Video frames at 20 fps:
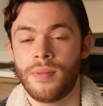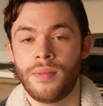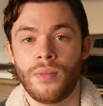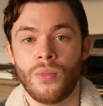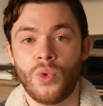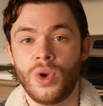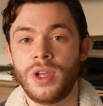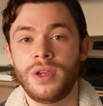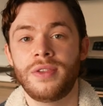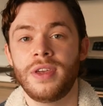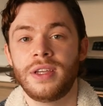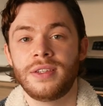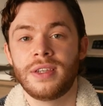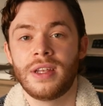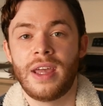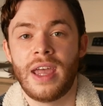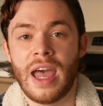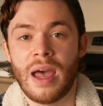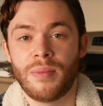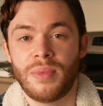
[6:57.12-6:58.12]
What do you think is going
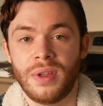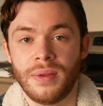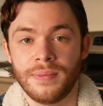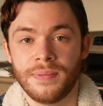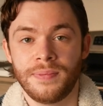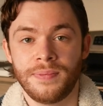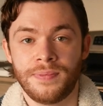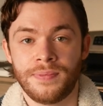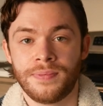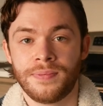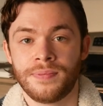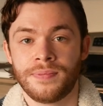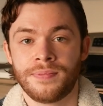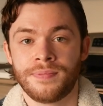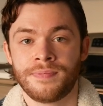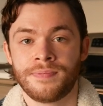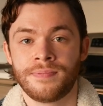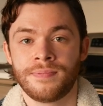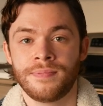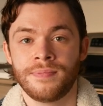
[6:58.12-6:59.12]
to happen?
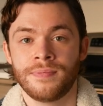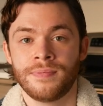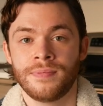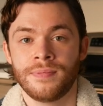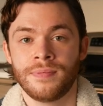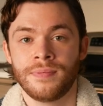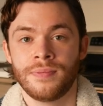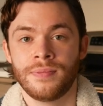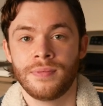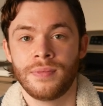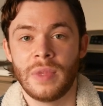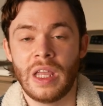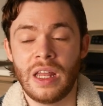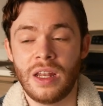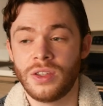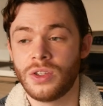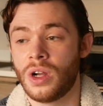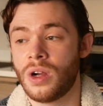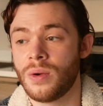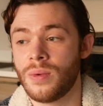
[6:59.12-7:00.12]
And
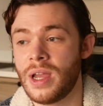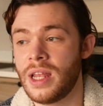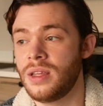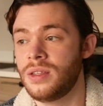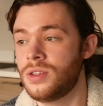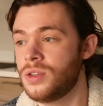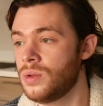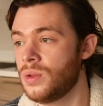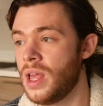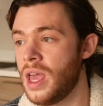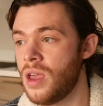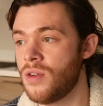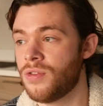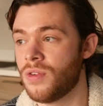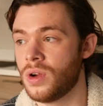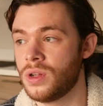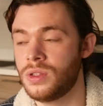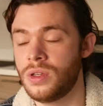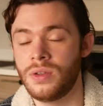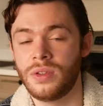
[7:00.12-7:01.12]
it's already too late
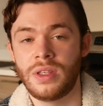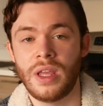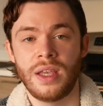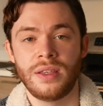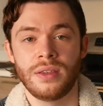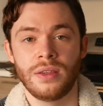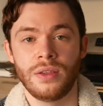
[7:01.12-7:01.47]
for a two-state